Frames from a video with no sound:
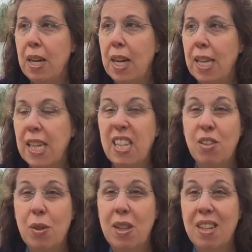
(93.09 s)
and I think
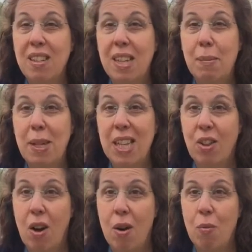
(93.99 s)
so. I think it's going to be a
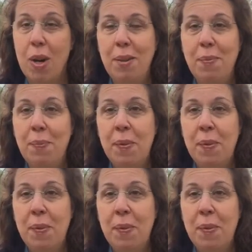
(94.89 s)
long one.